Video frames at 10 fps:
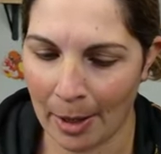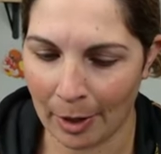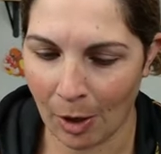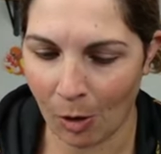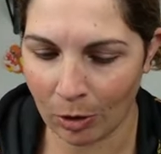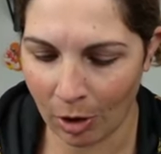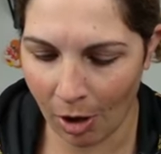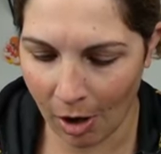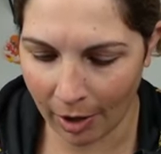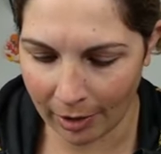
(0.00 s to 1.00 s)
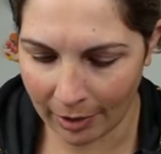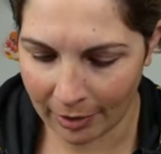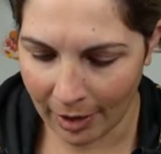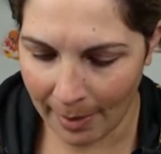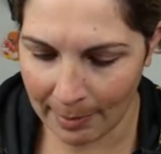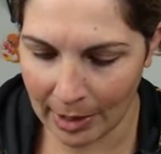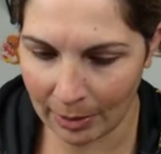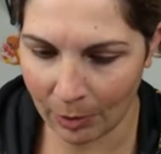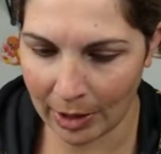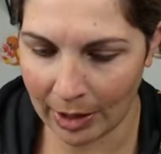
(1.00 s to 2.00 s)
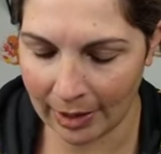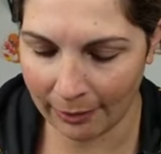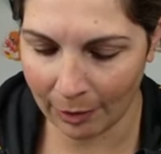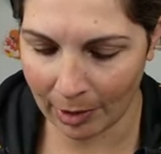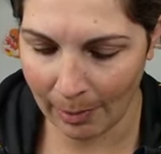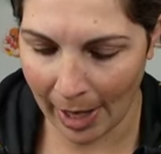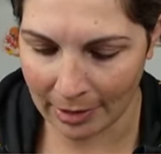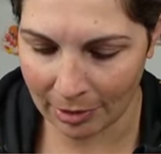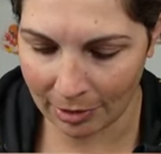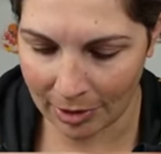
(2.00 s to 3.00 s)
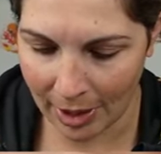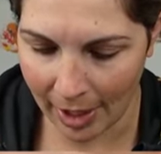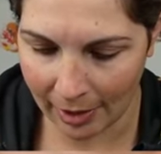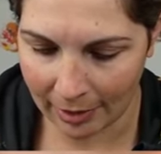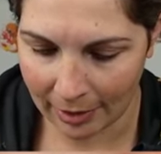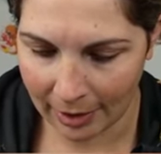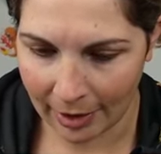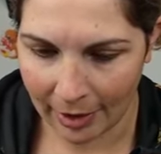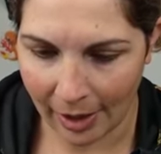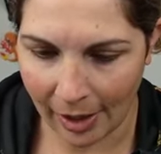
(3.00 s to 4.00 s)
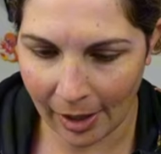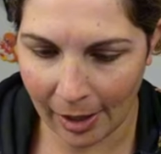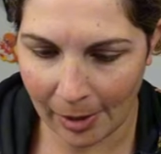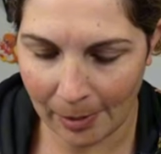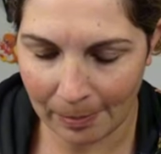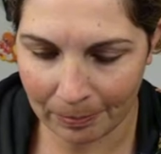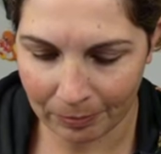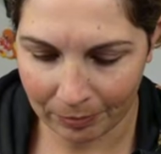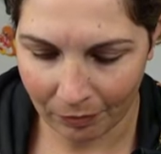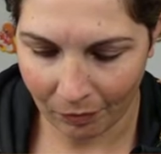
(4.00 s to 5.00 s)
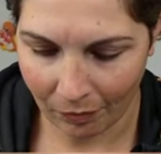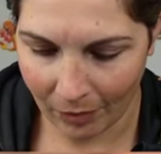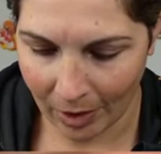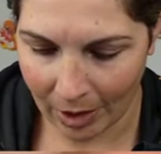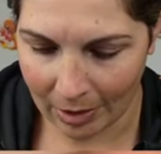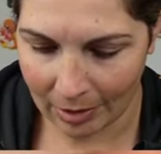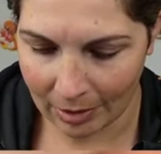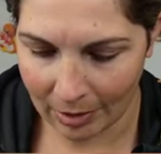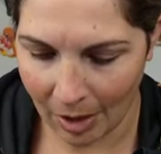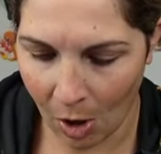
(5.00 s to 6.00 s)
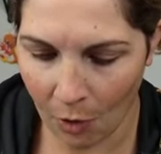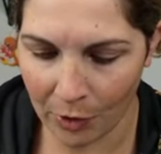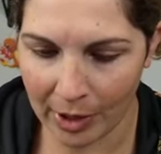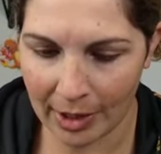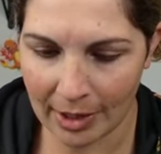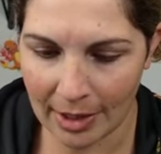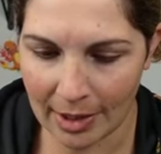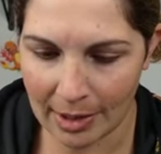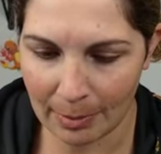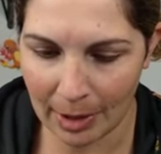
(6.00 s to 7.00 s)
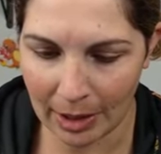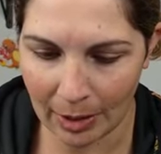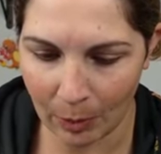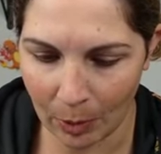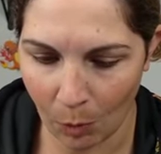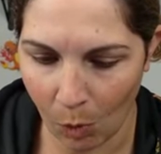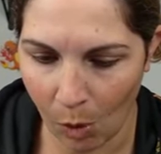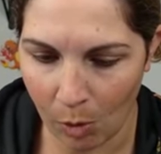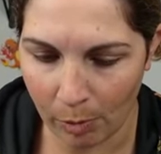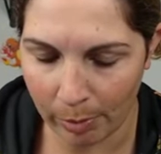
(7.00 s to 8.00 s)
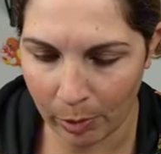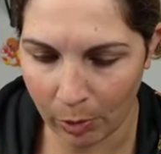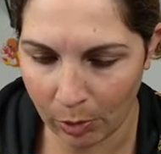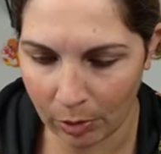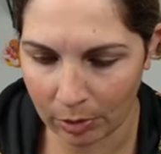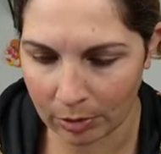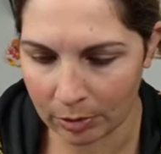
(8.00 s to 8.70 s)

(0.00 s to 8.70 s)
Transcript: Gold card, I mean, we need it for the master set. Um hopefully this doesn't mean that we won't pull